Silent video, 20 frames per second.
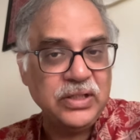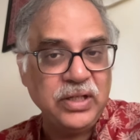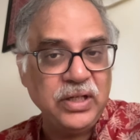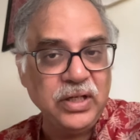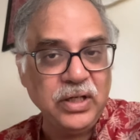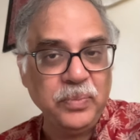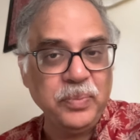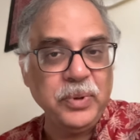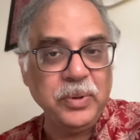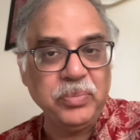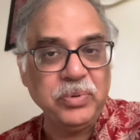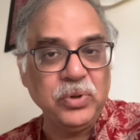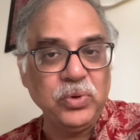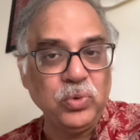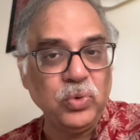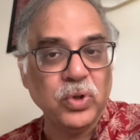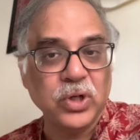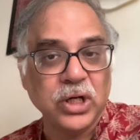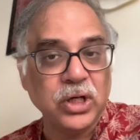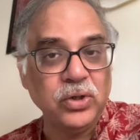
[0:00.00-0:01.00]
Here, people
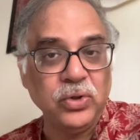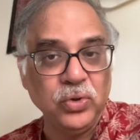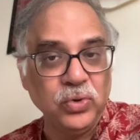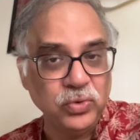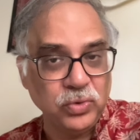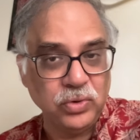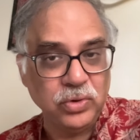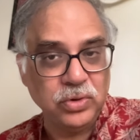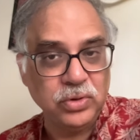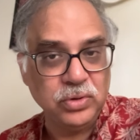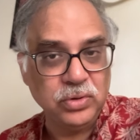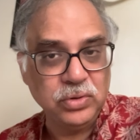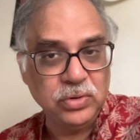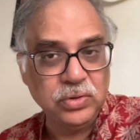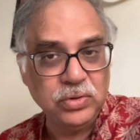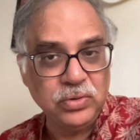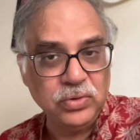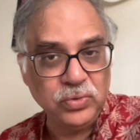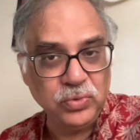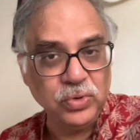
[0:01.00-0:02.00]
who are unknown
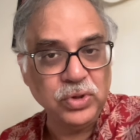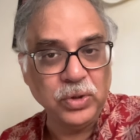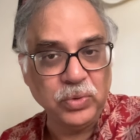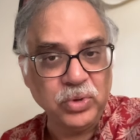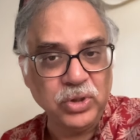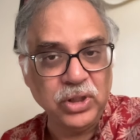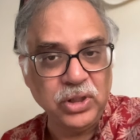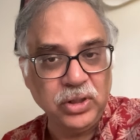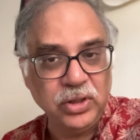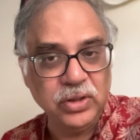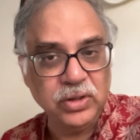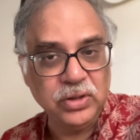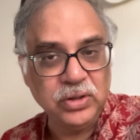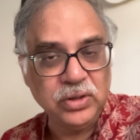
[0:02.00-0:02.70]
to the world,